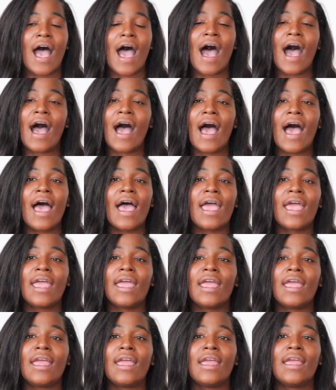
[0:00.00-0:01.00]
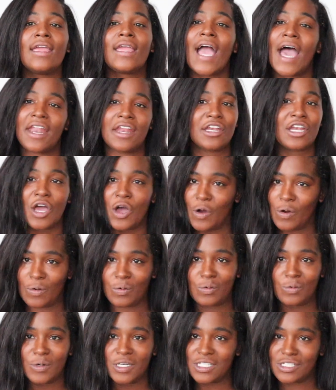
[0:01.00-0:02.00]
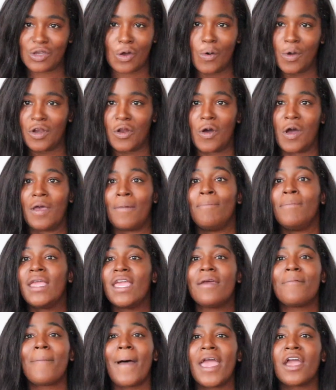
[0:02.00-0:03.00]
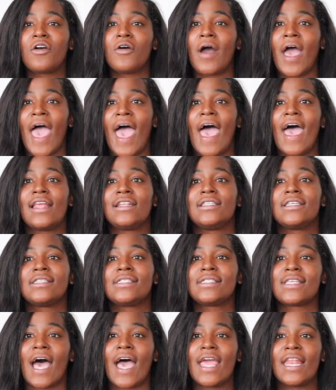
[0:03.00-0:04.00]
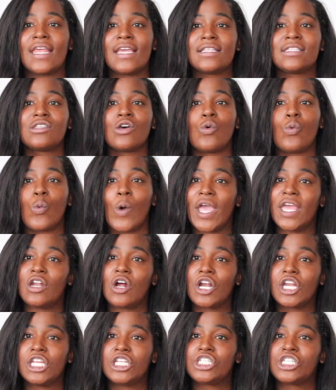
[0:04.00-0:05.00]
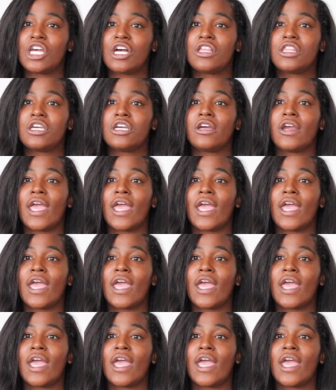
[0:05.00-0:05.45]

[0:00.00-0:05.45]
I gotta know what's going on. Me and Michael had decided to wait on each other